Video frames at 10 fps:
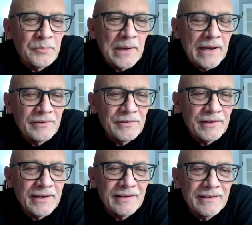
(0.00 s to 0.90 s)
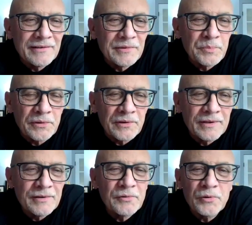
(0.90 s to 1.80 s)
Patrick and this
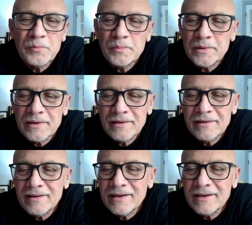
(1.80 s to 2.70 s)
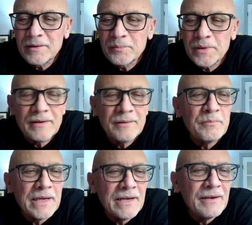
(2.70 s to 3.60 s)
Berlin group and the big
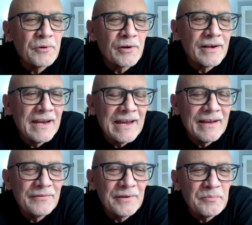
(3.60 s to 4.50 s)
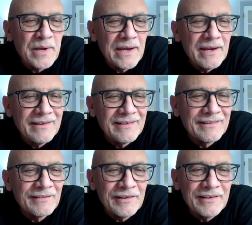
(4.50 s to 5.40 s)
meeting we're going to have in May
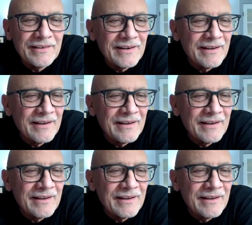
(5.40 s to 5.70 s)
in London,